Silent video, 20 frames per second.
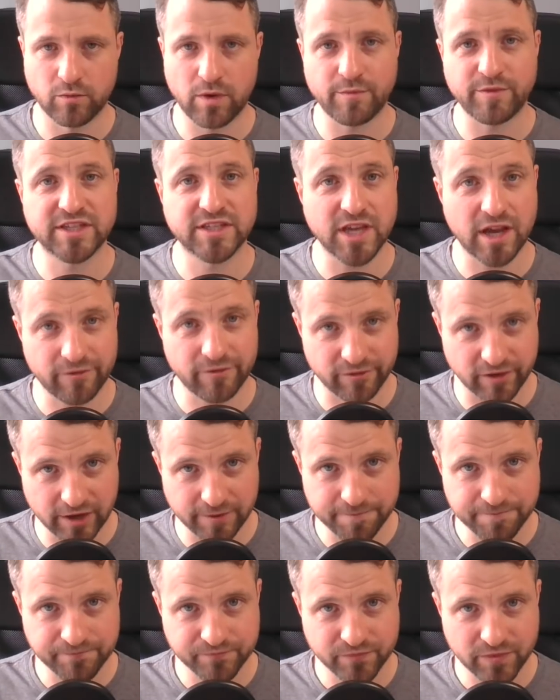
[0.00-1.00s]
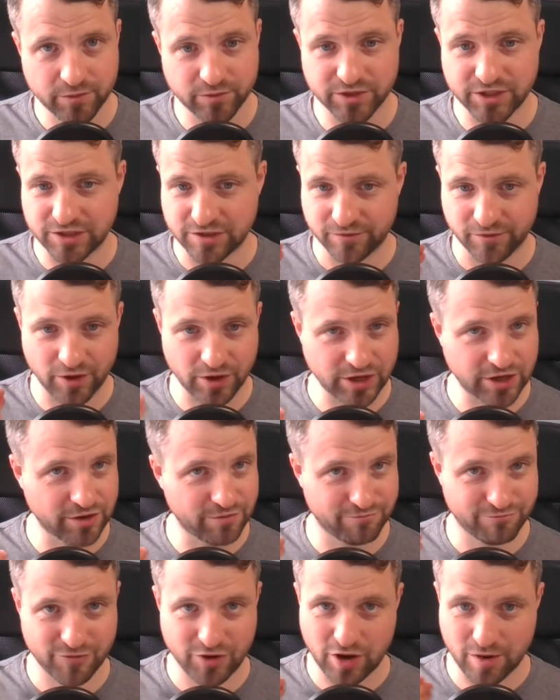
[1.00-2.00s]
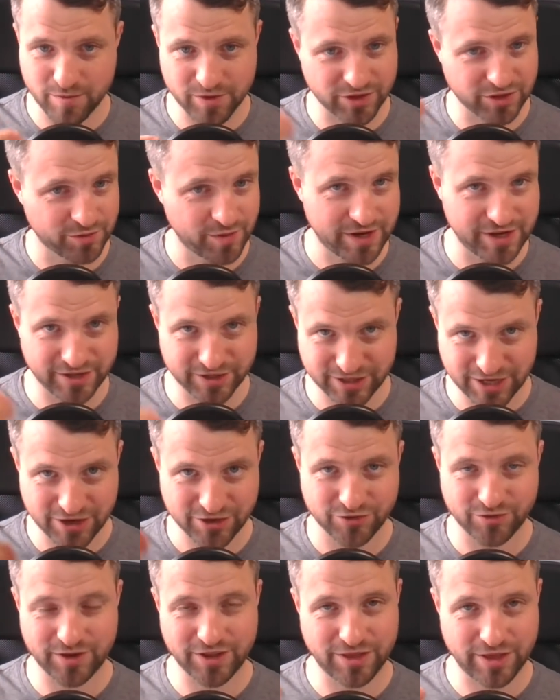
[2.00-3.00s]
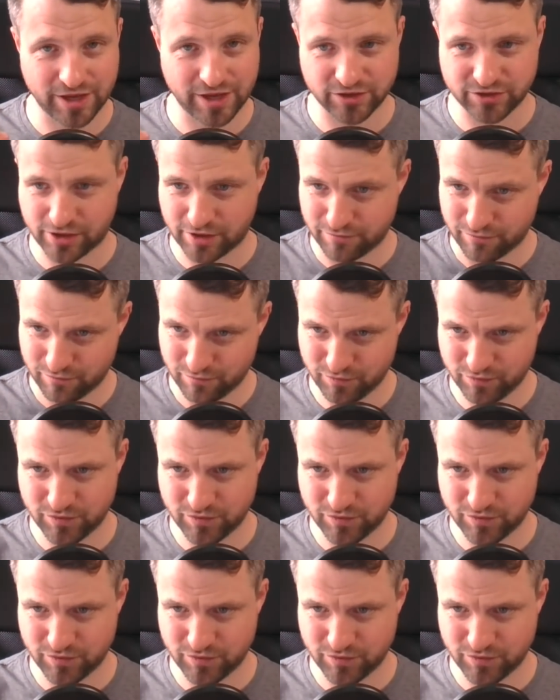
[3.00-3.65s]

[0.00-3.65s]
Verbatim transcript: When we suffer, which is a very common 20th century things like,